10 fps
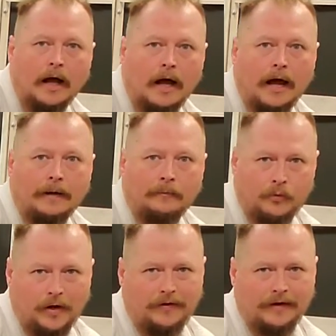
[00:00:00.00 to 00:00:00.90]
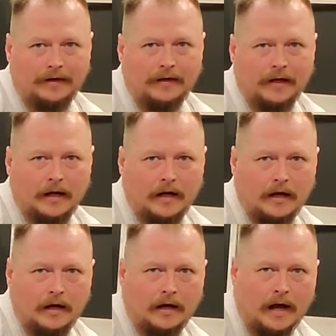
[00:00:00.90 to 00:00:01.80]
and breathing
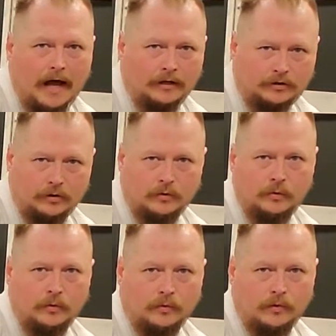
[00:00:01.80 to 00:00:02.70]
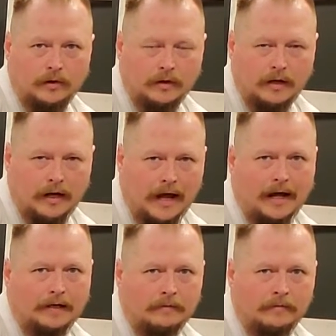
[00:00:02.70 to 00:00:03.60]
as you
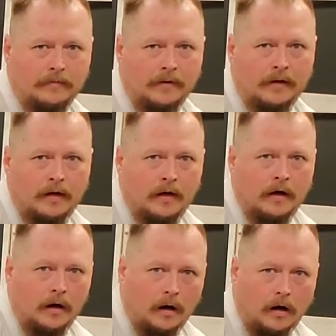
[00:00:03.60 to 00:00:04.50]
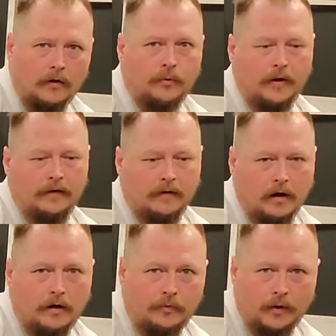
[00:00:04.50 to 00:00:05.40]
land, all three
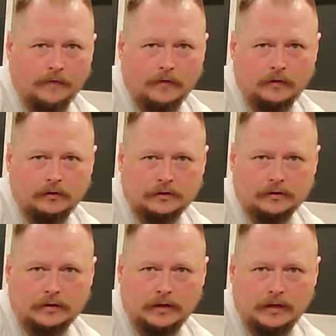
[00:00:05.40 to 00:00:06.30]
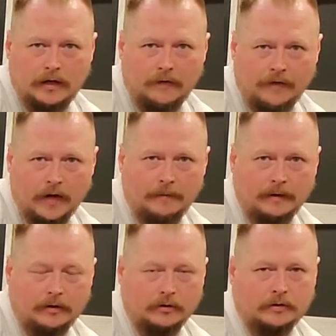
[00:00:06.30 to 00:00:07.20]
of those
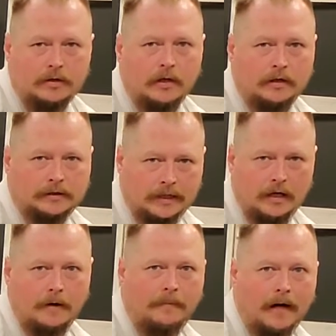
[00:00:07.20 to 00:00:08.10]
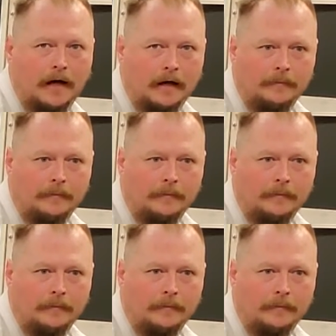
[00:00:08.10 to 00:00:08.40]
fundamentals still apply.